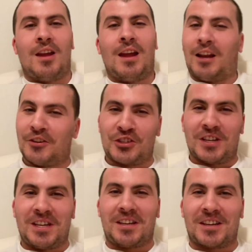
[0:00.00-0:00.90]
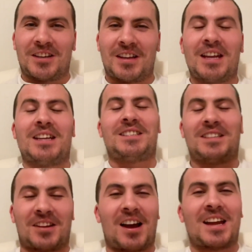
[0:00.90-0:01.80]
Hello, Shanika. It
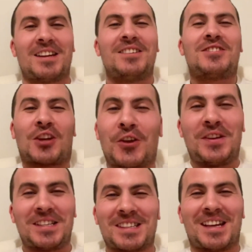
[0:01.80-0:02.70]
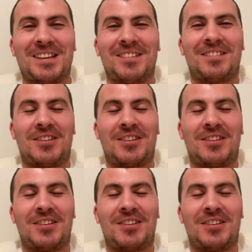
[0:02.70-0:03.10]
is I, Tony Sim,